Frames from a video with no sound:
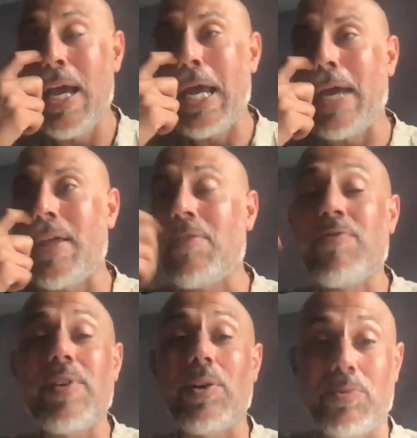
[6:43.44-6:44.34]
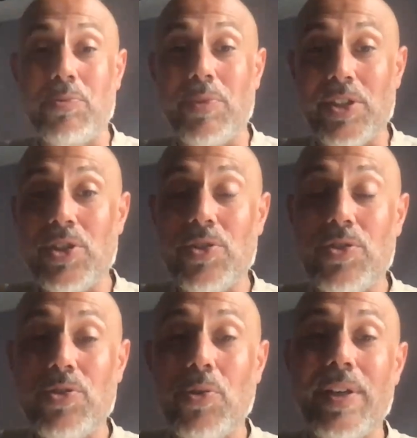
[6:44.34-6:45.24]
And that felt
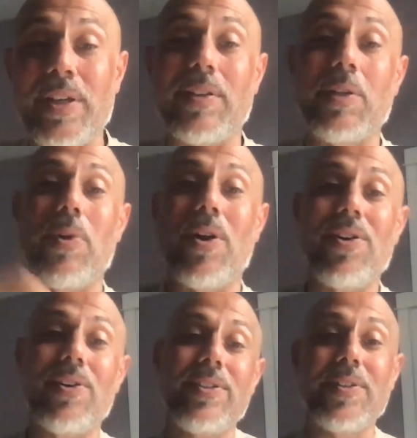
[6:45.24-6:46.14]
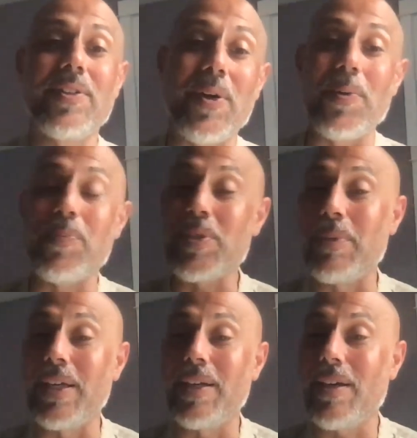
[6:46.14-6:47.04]
extraordinarily wrong, you know, to
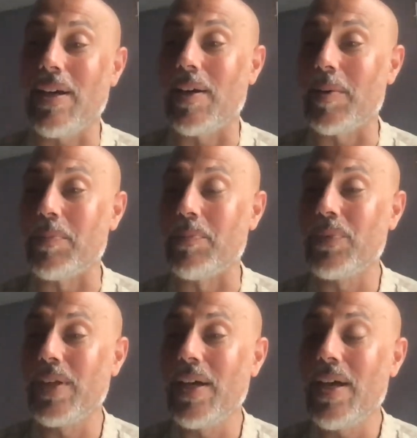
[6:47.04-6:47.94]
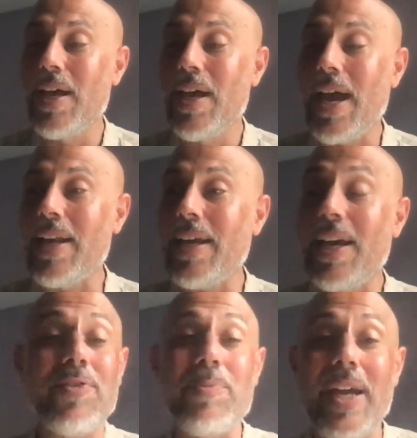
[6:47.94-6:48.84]
me.
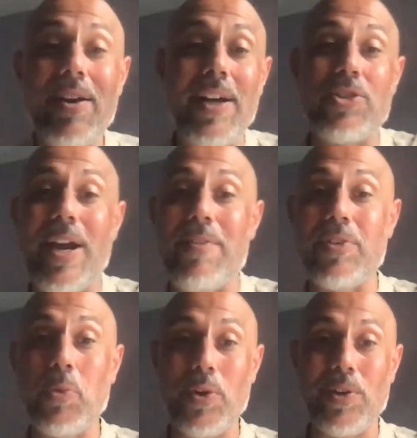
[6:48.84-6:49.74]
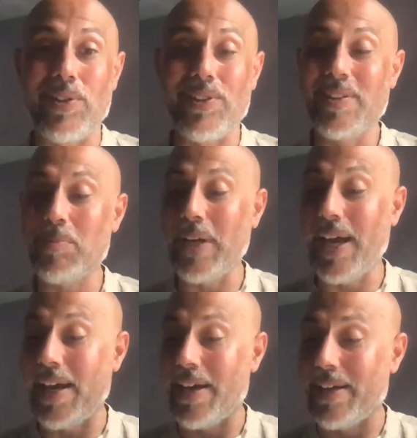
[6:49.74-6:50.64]
And from there, I traveled the world
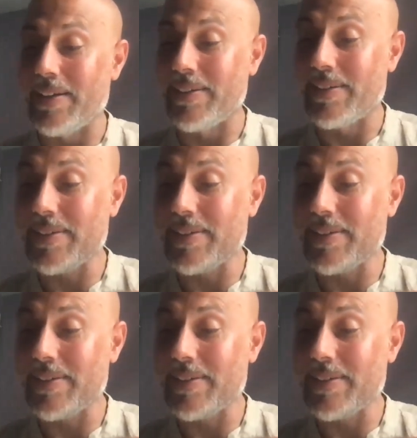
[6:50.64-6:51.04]
and